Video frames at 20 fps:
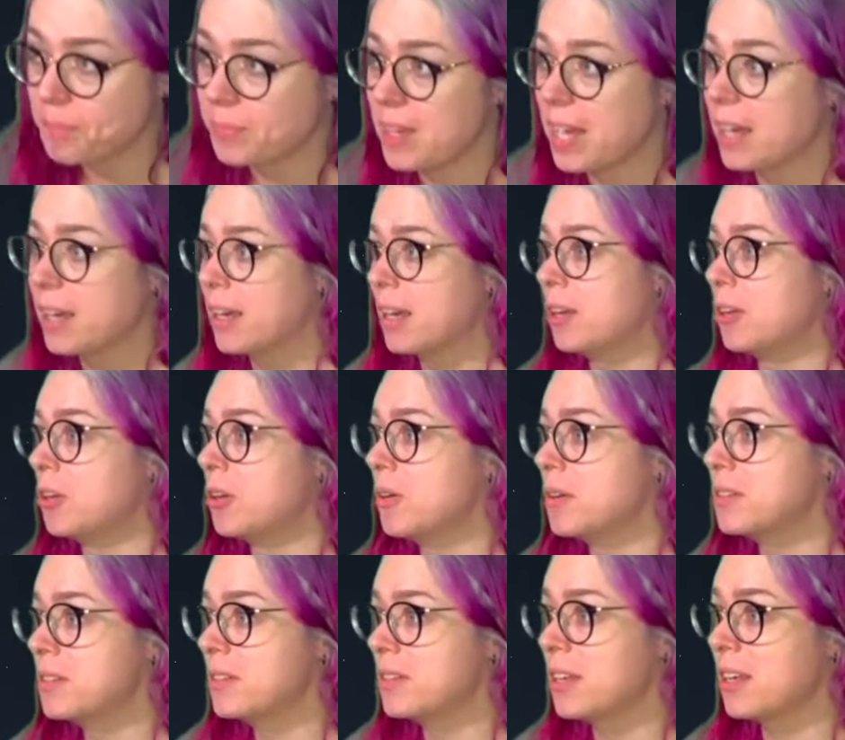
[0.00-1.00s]
Yeah, I don't know what
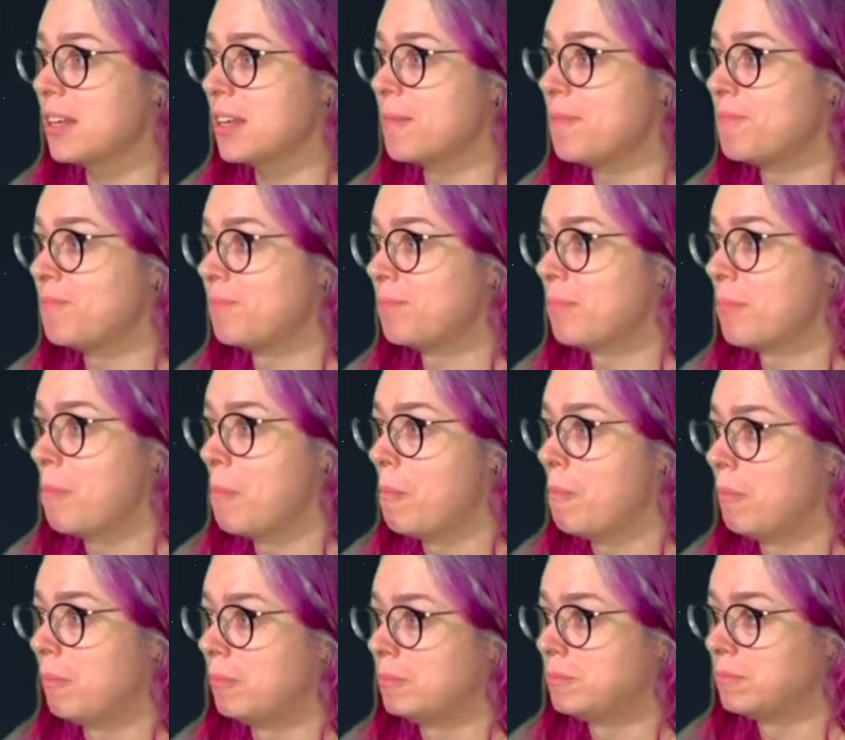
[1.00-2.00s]
else to tell you.
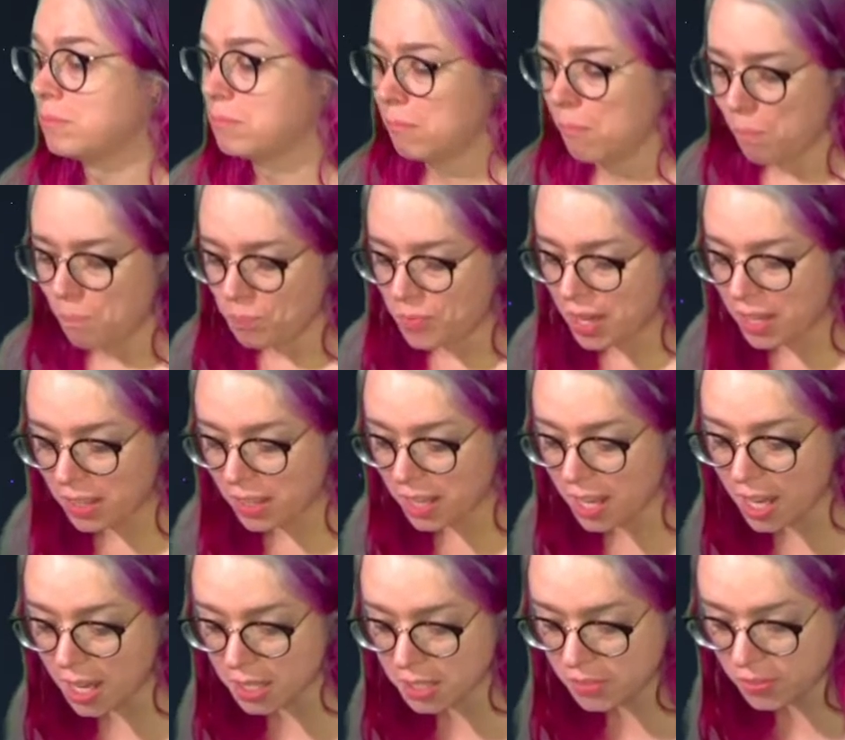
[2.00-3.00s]
Yeah, the
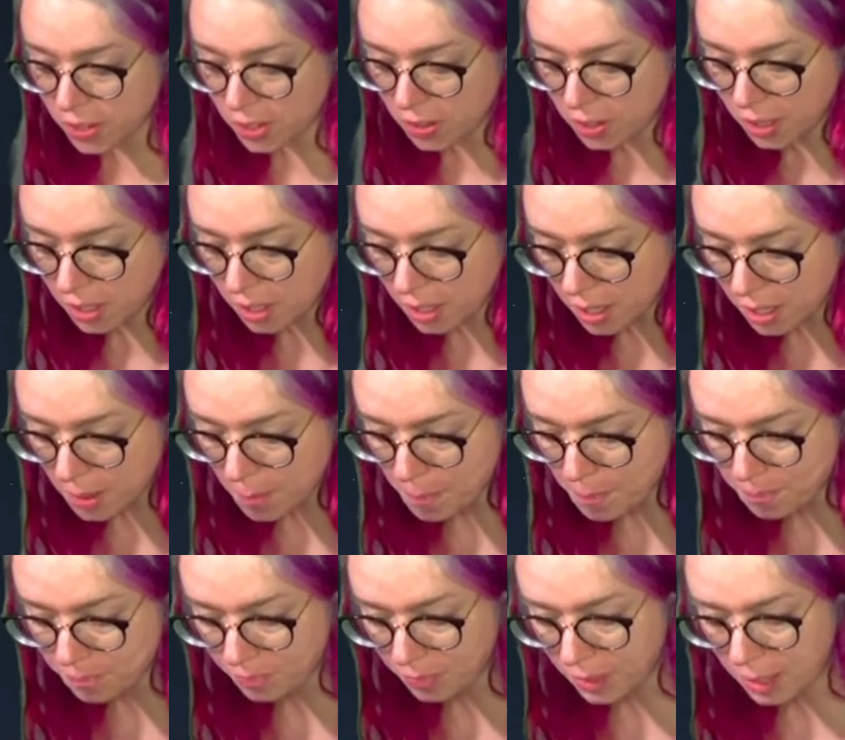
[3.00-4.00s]
cat is fairly
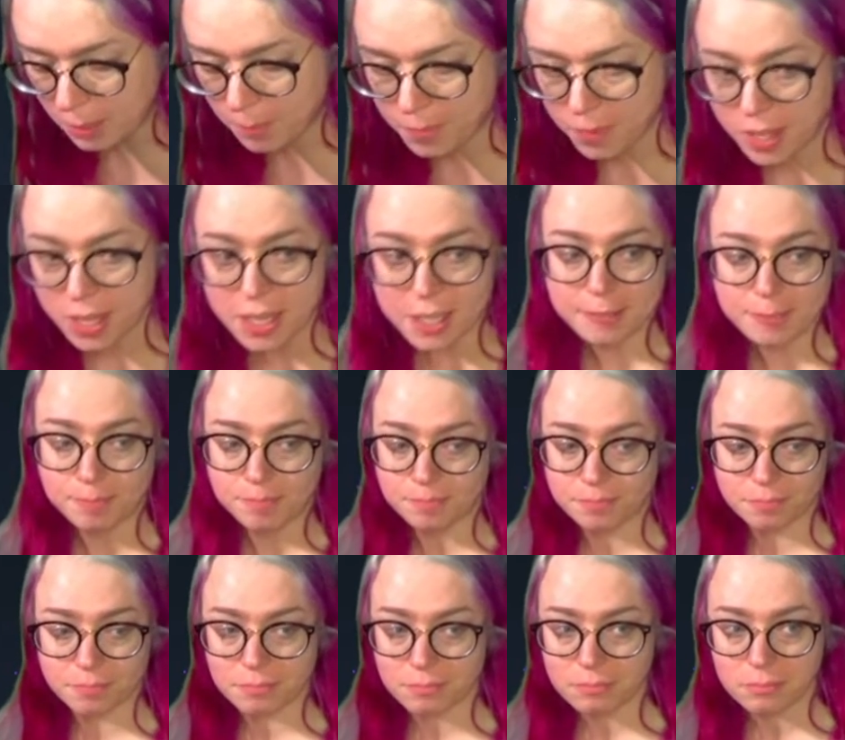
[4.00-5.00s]
kit.
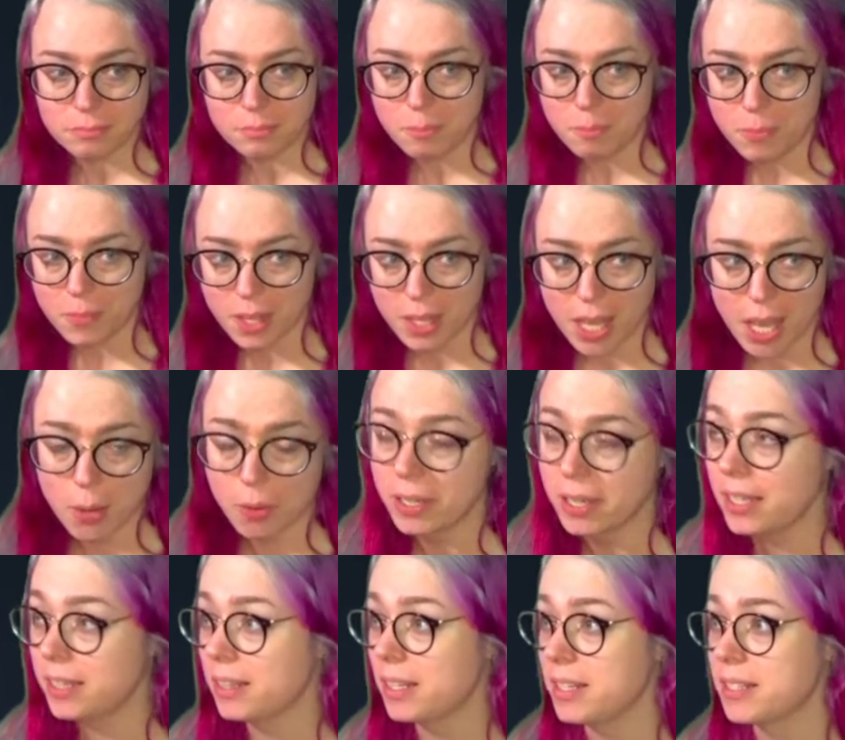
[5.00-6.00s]
I would
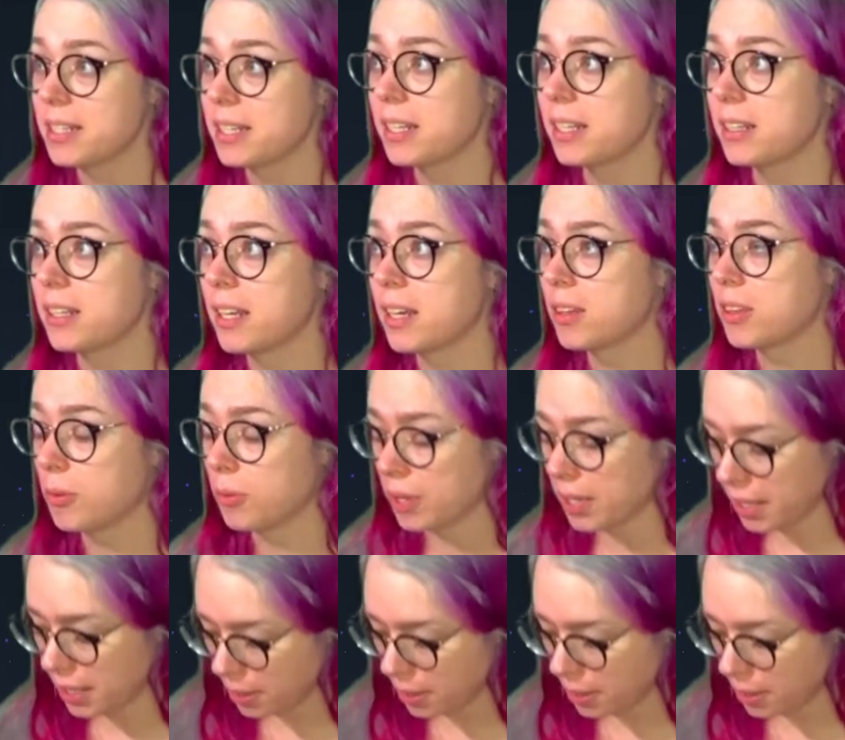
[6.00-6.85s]
eat these any day of the week.